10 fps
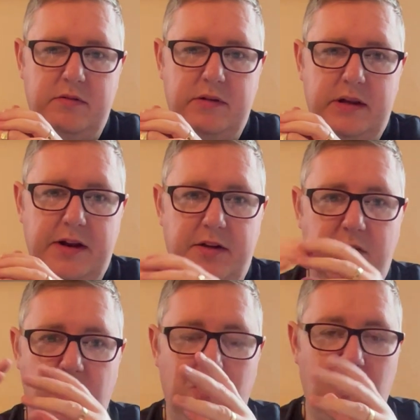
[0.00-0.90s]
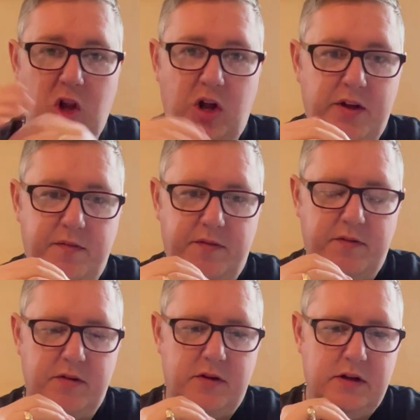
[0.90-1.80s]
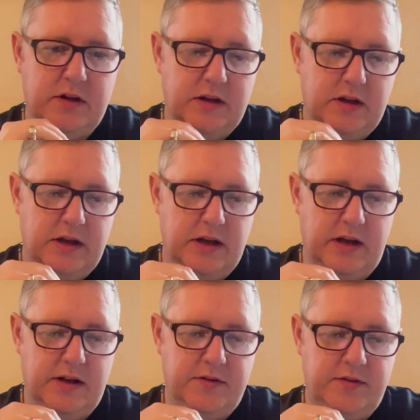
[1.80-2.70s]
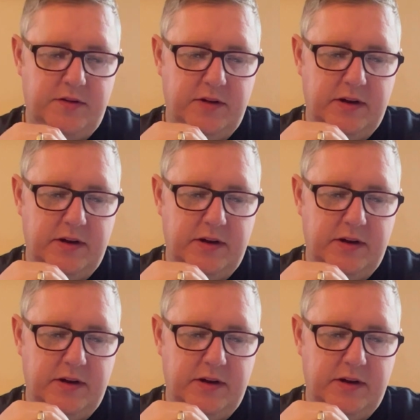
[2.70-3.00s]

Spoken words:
led a normal life. And